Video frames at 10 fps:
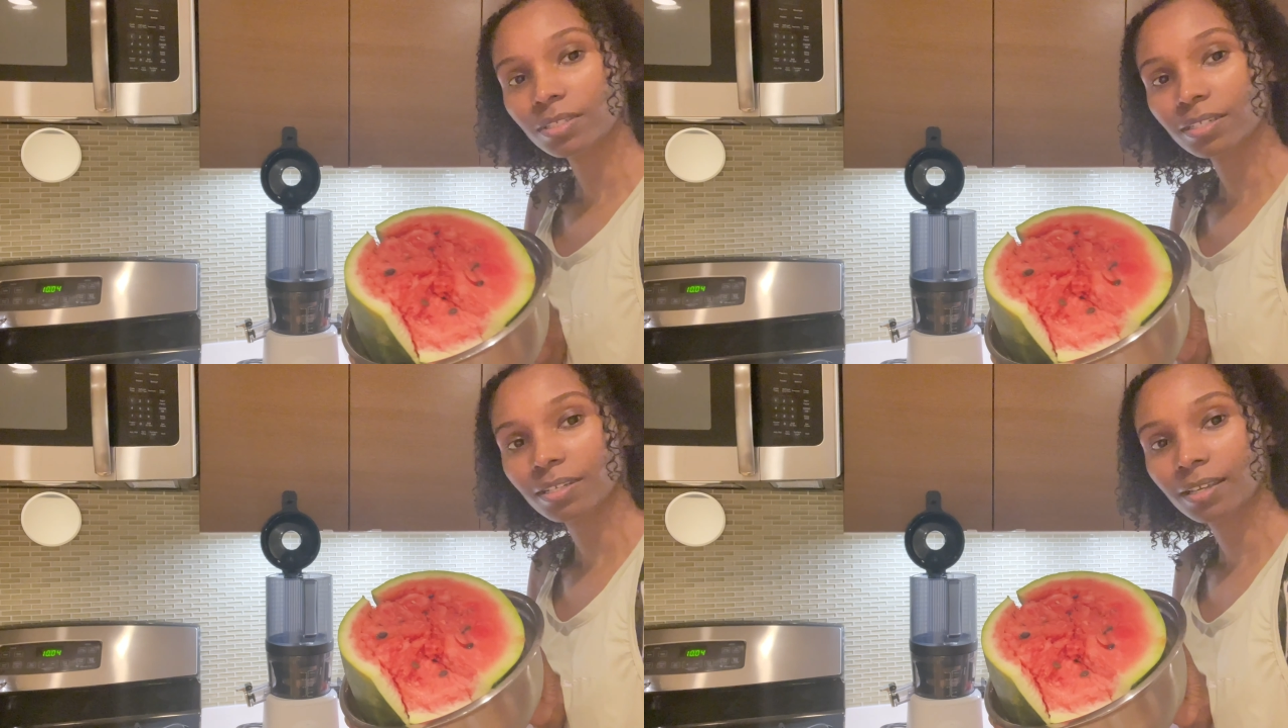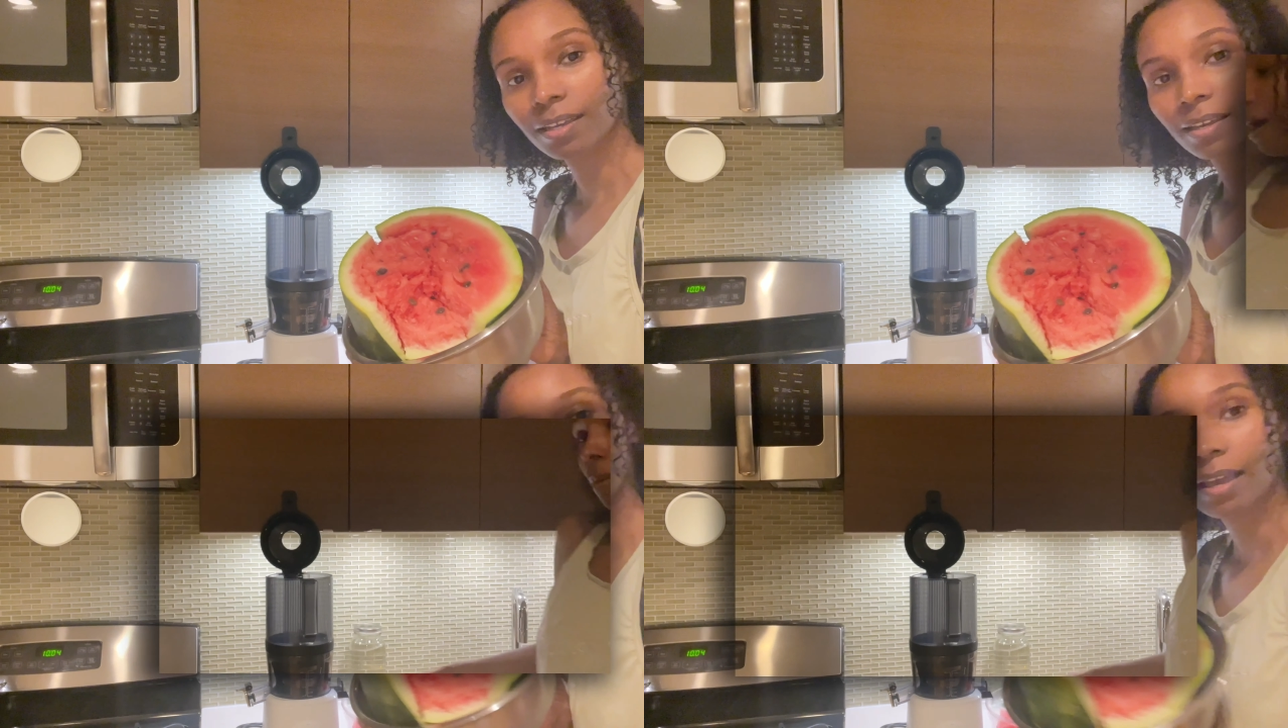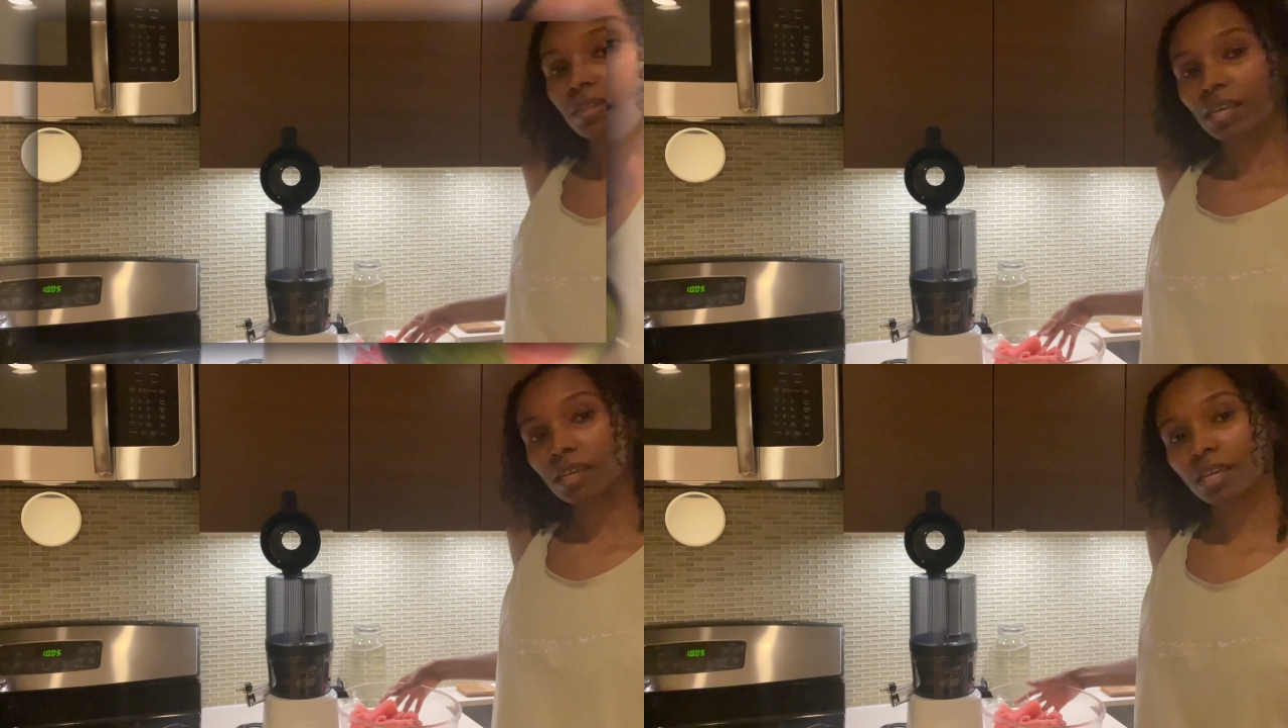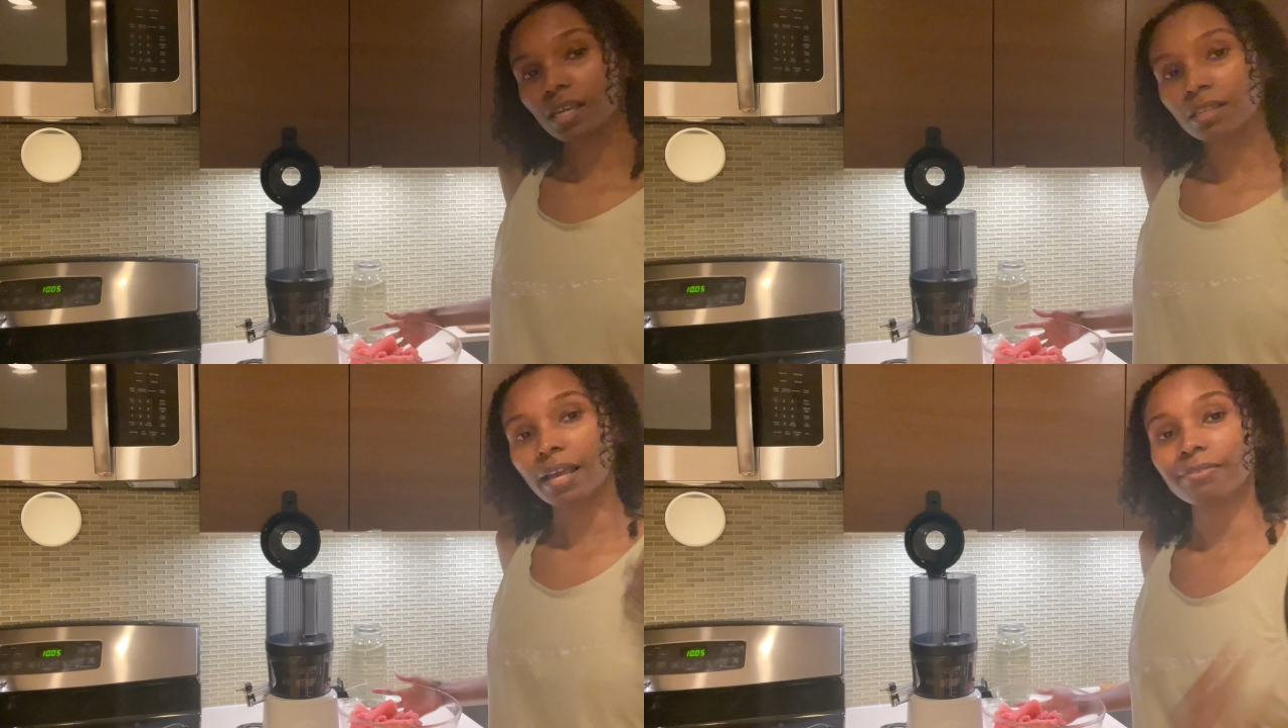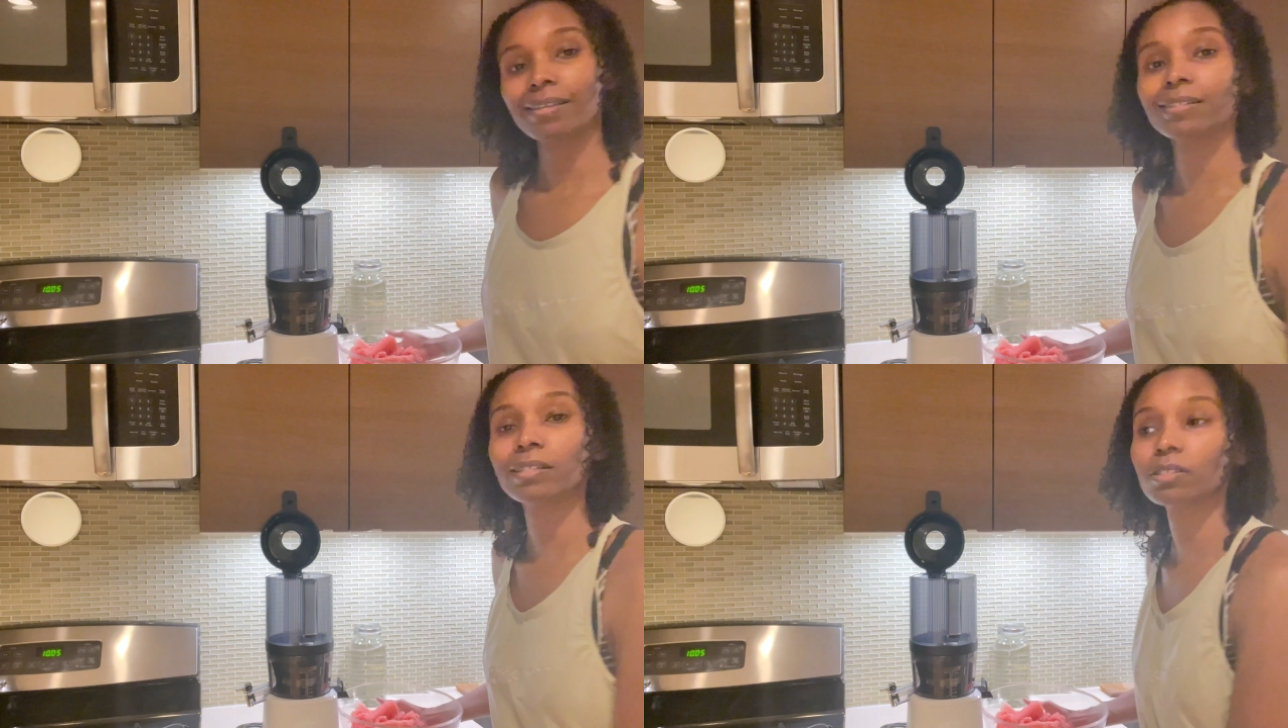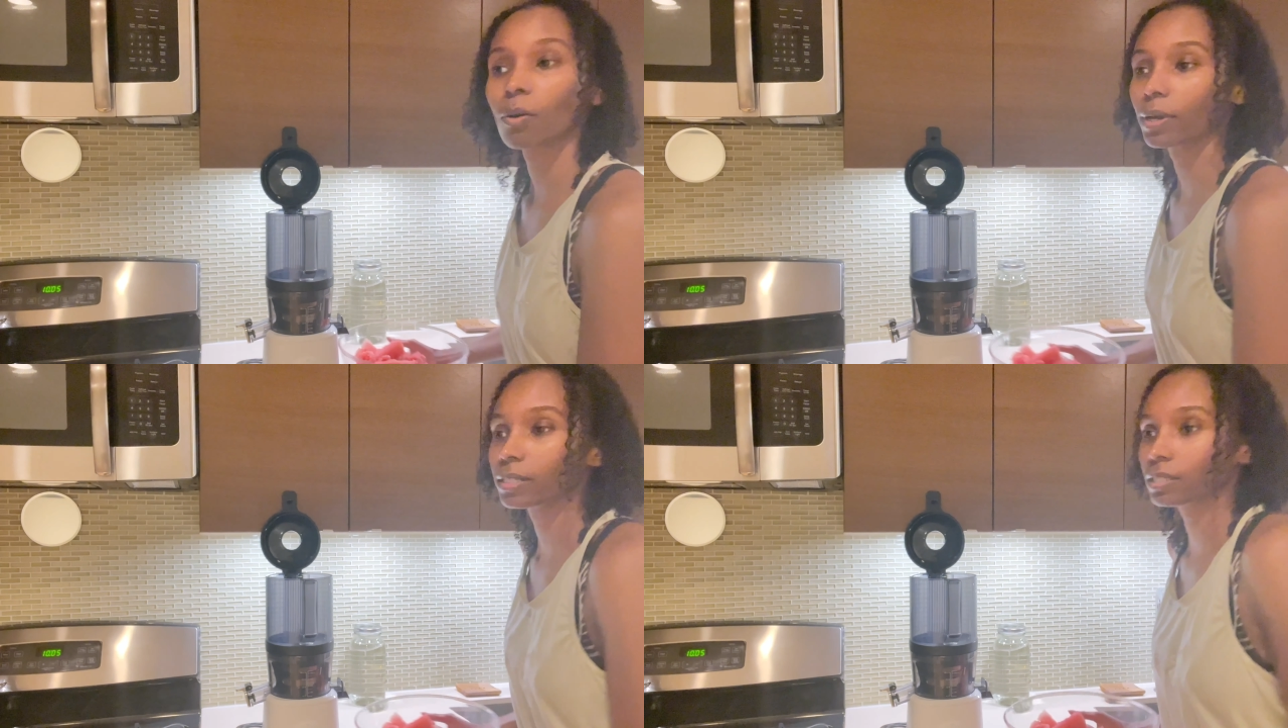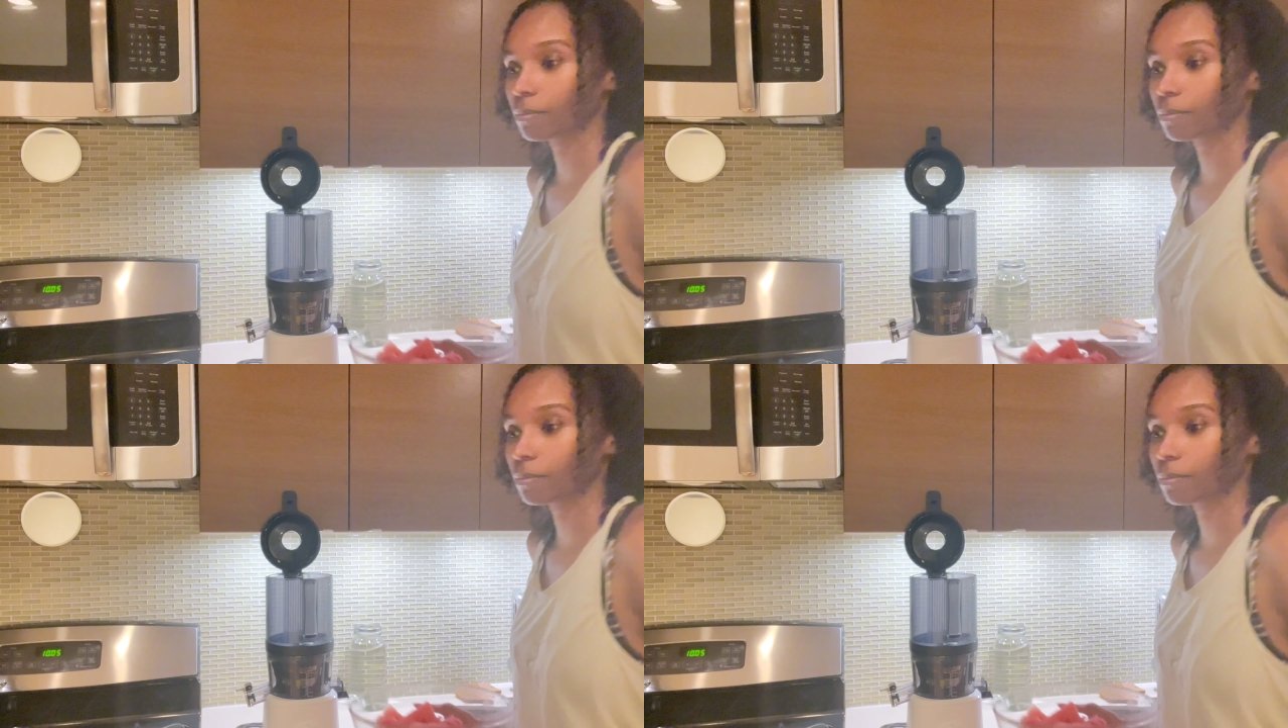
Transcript: So I'm thinking that this is going to